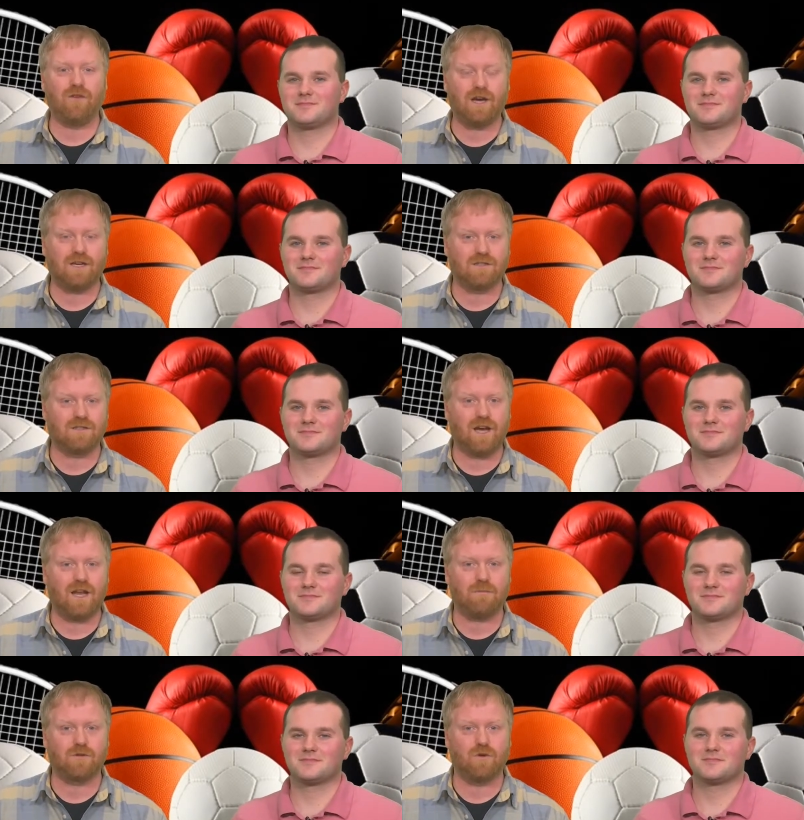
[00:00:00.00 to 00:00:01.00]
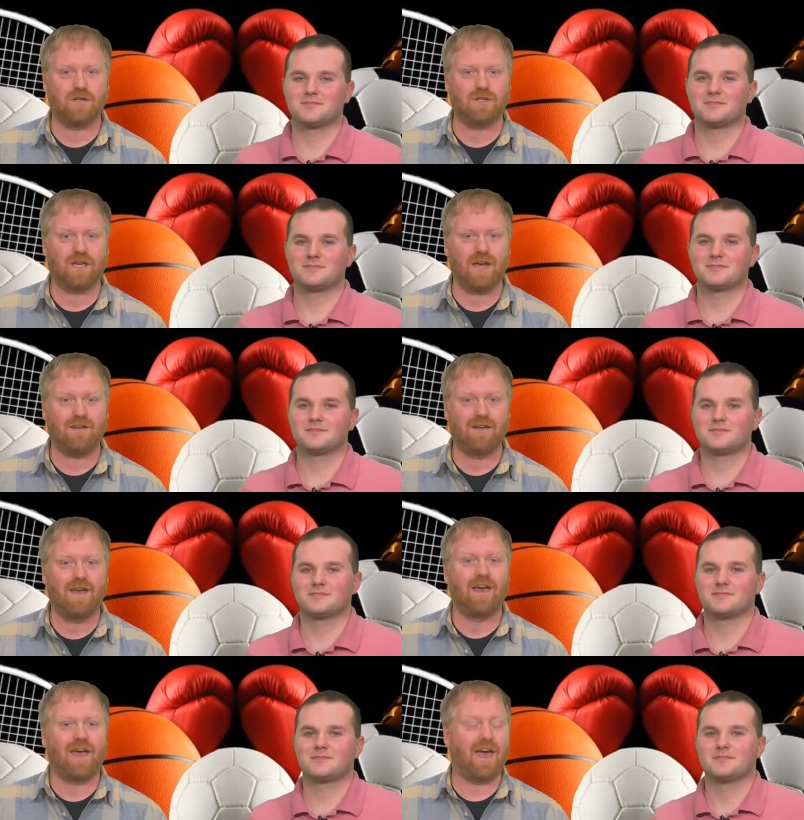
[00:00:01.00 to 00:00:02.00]
Speaker 1: you guys to sign up as quick as you can.
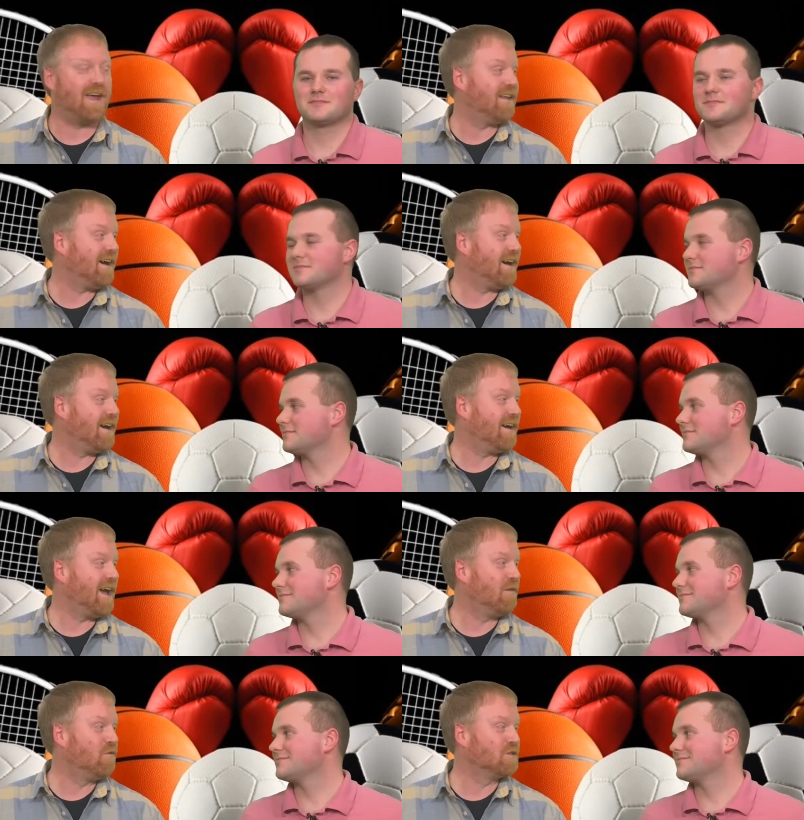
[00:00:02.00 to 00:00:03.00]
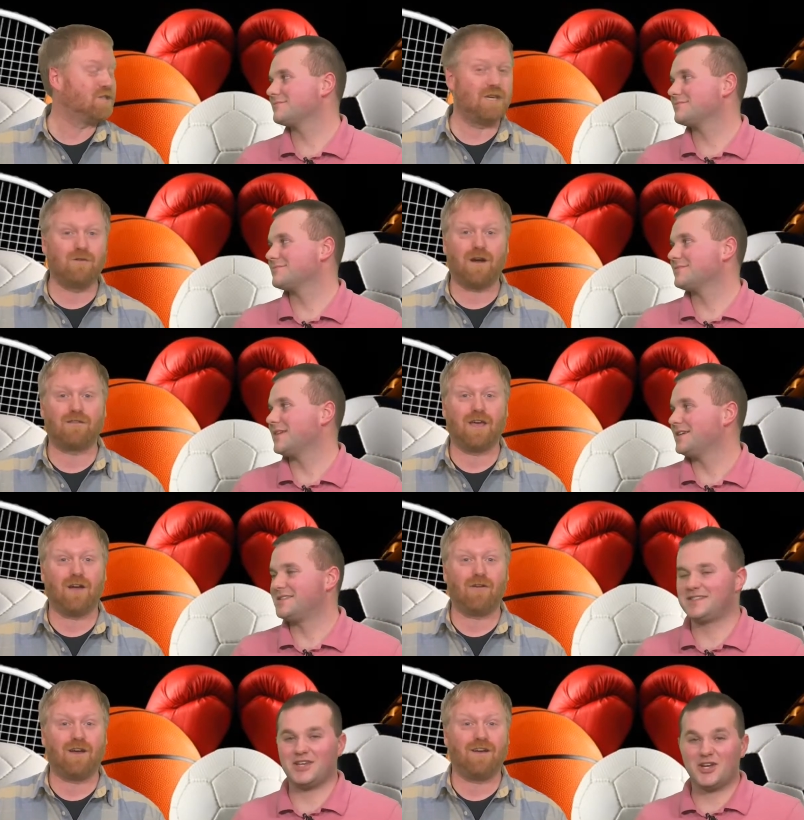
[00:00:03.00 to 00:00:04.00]
And uh, and we'll see you out
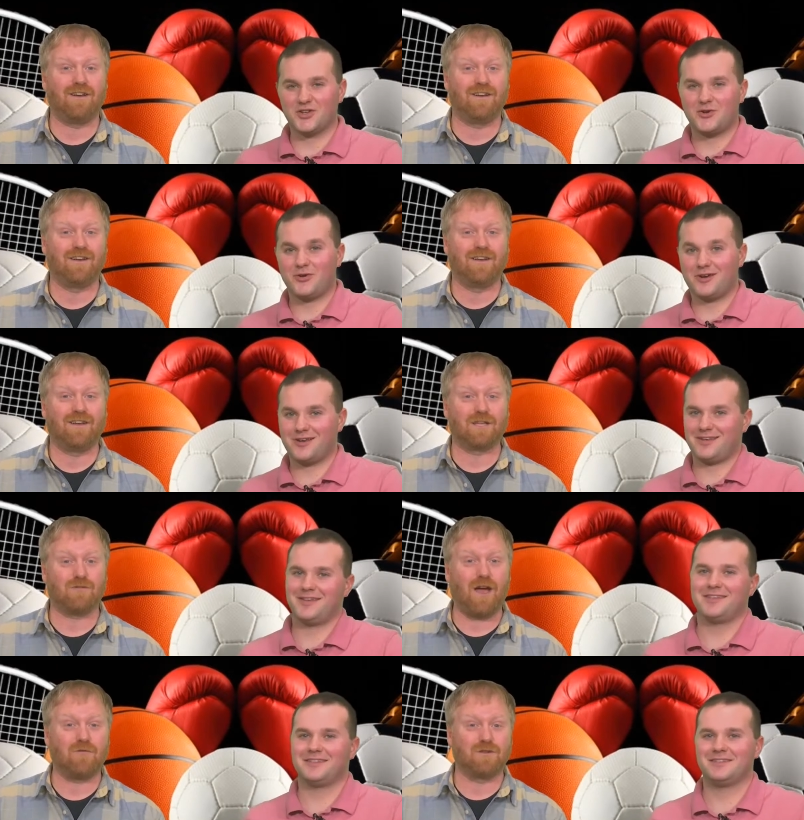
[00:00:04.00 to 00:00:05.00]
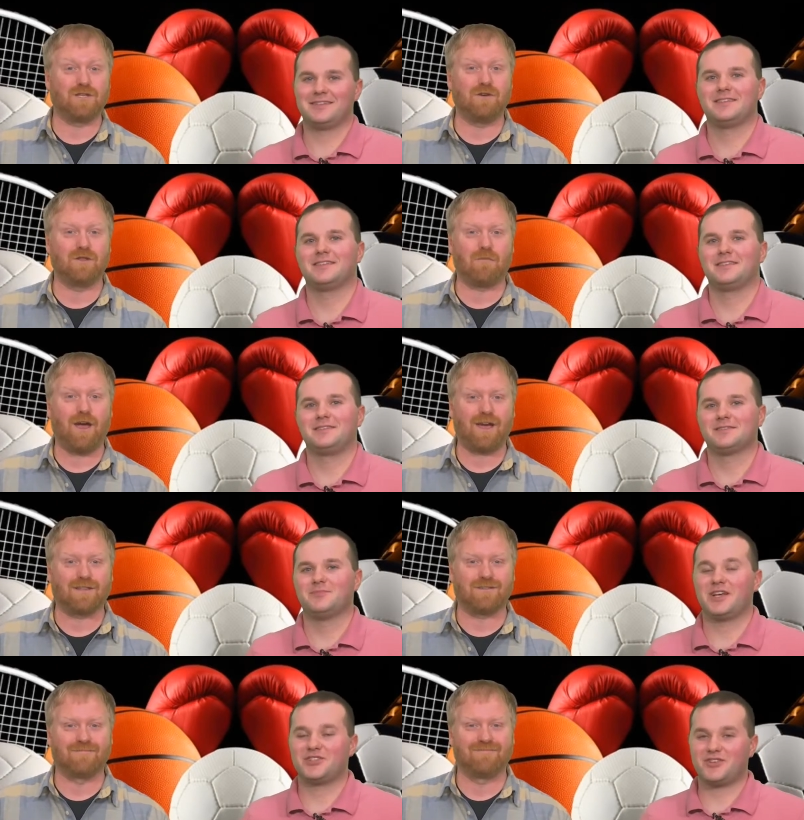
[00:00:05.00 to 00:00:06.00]
there. See you uh, on the court. That's right. We'll see you in the brackets.
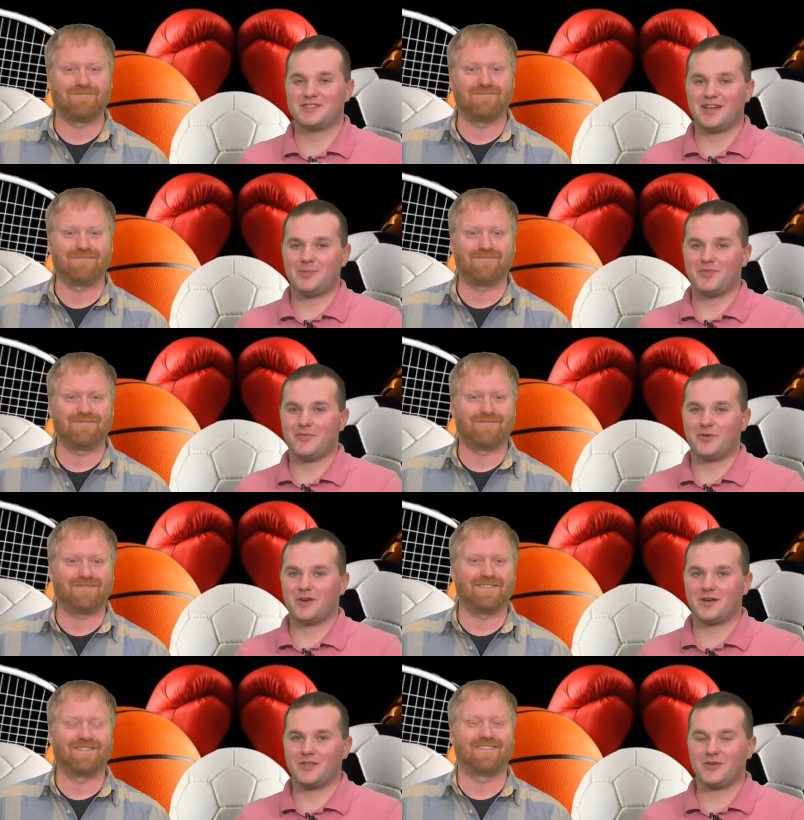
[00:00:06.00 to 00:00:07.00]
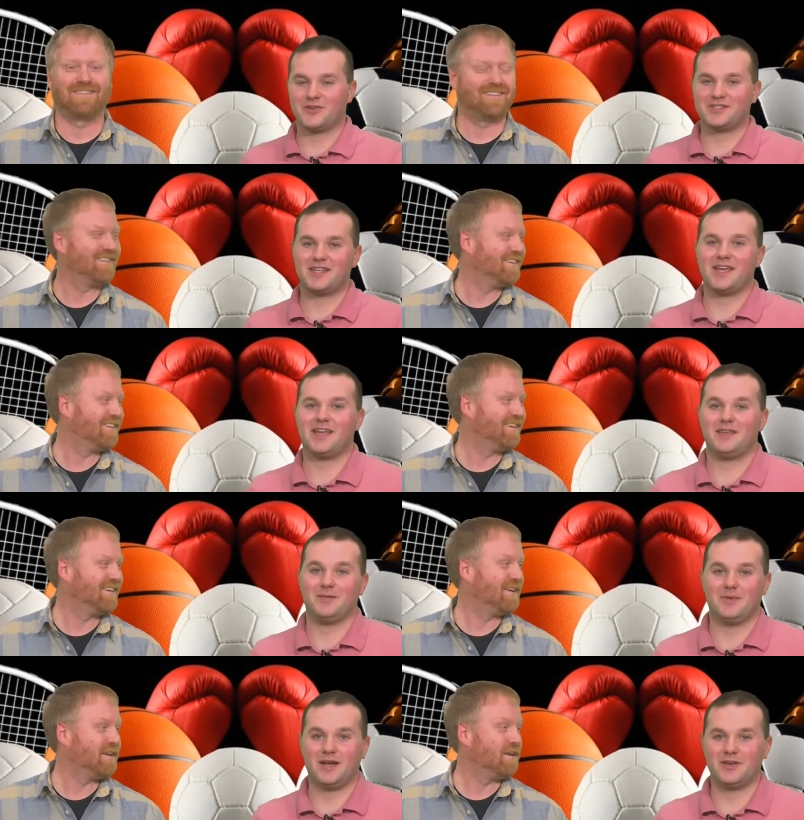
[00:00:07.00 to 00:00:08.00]
Make sure
Speaker 2: to sign up before Thursday
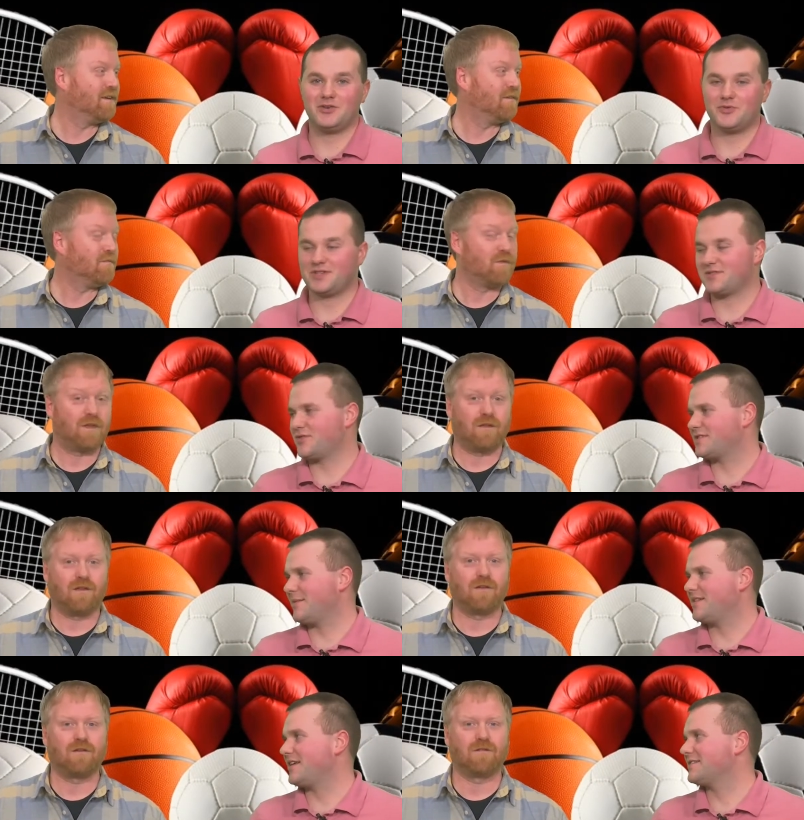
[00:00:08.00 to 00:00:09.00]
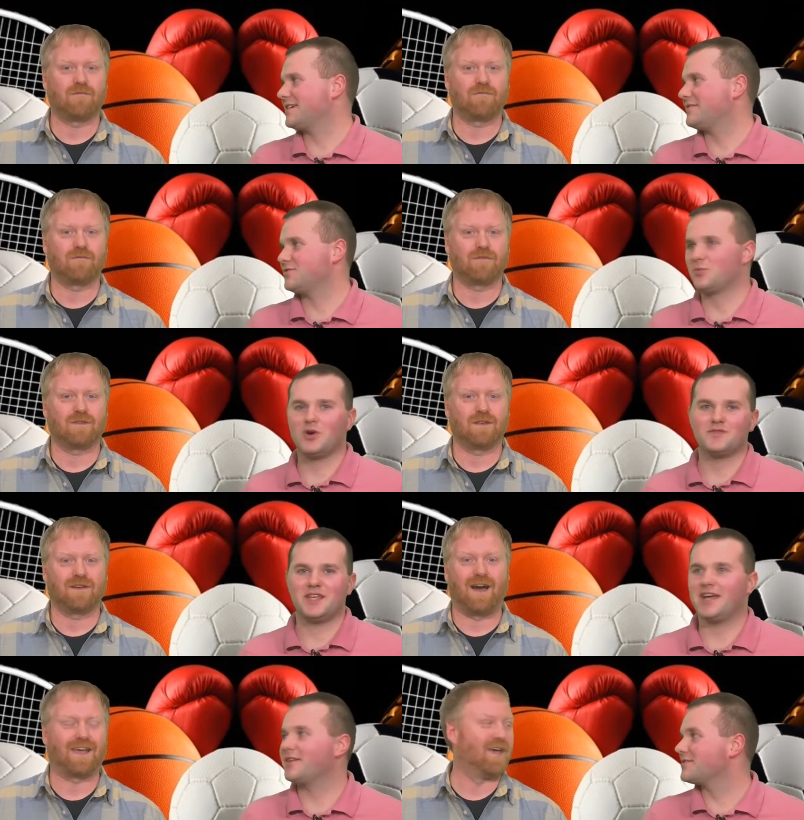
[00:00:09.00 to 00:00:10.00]
at noon because the first game I think is at twelve
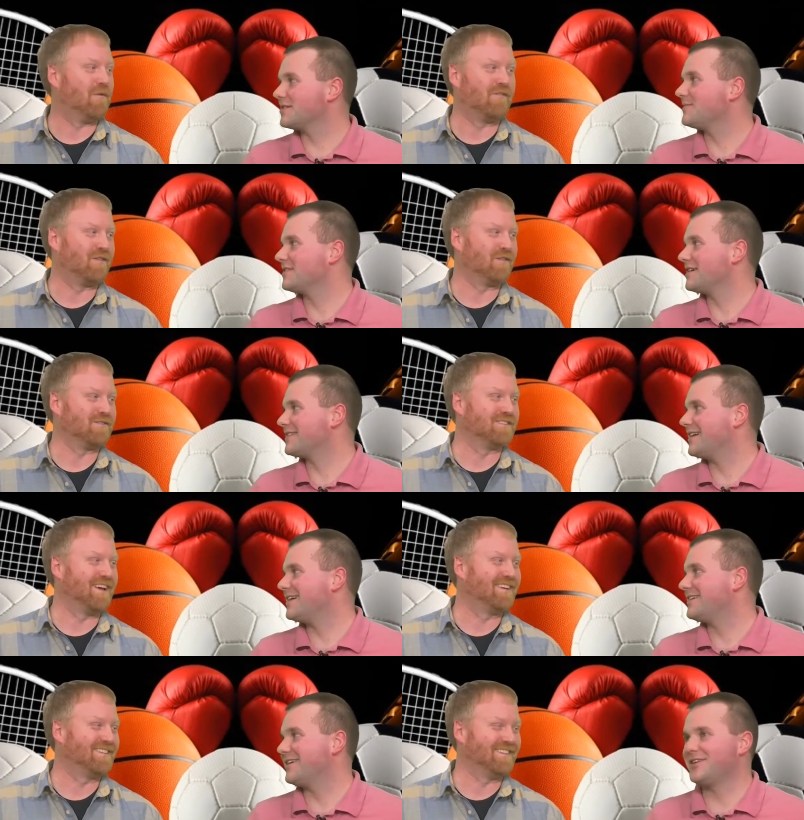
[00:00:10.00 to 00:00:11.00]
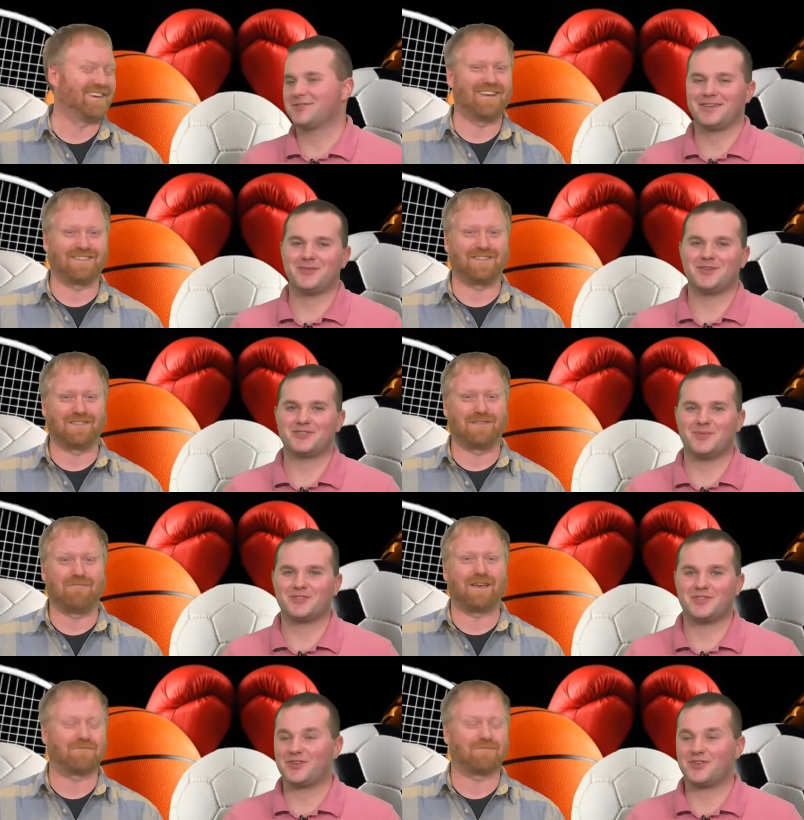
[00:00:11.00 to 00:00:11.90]
ten. I can't wait for like Thursday. That. I know. Like, it's, it's, it's so the best